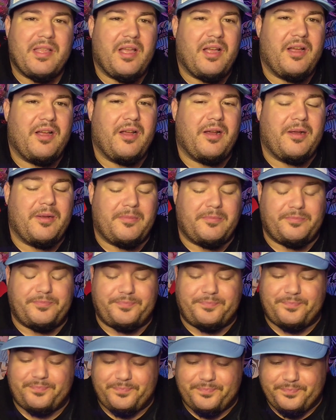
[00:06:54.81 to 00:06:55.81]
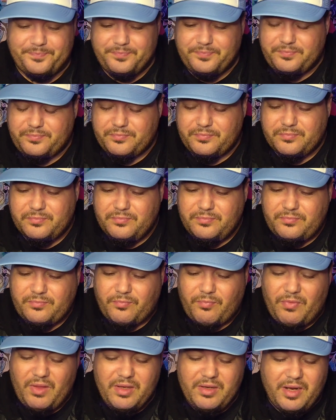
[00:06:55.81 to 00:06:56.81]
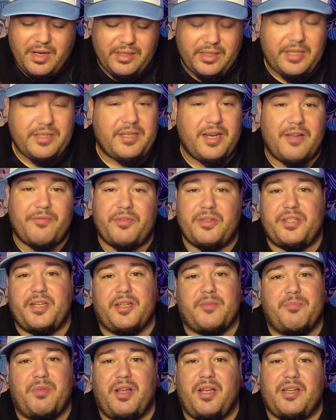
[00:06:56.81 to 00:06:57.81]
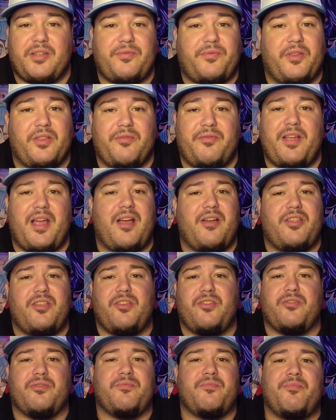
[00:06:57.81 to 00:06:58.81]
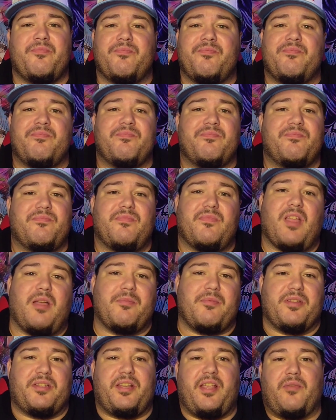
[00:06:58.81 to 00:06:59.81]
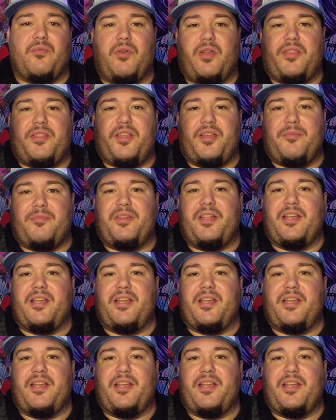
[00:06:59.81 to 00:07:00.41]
At least not for $6. For the value, I'm going to say one thumb